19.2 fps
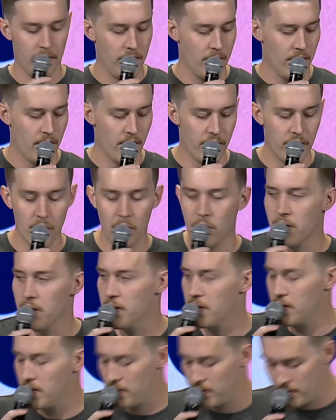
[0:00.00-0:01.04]
If you
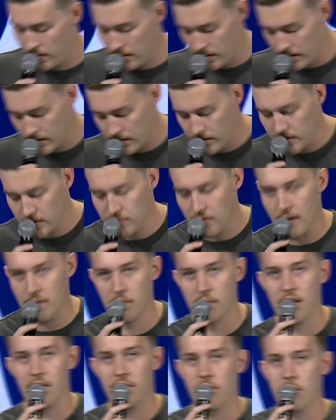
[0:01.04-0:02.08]
would, just right
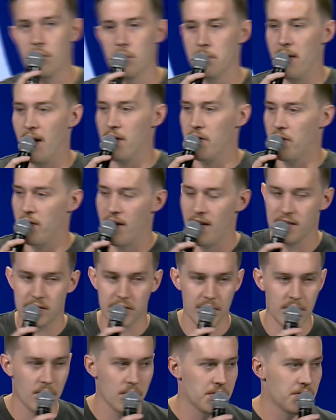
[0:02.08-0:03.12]
where you are, if you would bow your heads
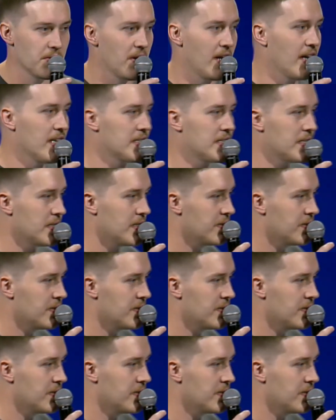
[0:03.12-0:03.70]
and close your eyes,